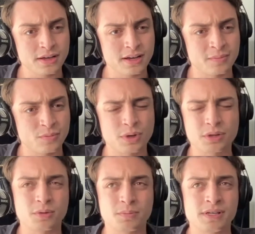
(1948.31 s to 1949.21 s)
um,
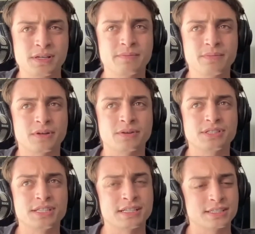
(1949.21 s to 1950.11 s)
whether it be you know
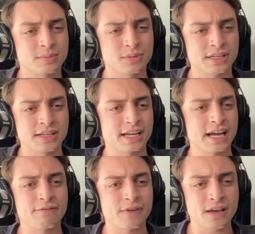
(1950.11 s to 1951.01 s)
seeing somebody at a
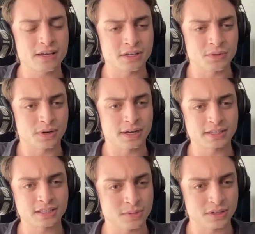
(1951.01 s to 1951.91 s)
cafe and you want to
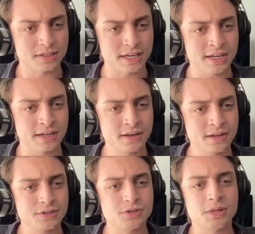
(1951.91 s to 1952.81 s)
ask them on a date
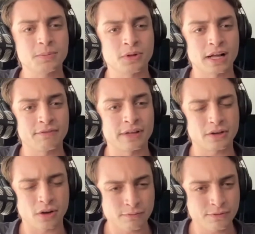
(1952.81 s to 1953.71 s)
do people have that
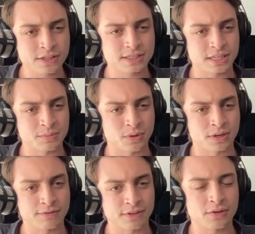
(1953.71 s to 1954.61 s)
confidence anymore?
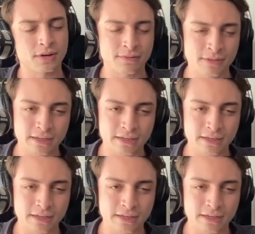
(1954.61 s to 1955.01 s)
And if they don't have that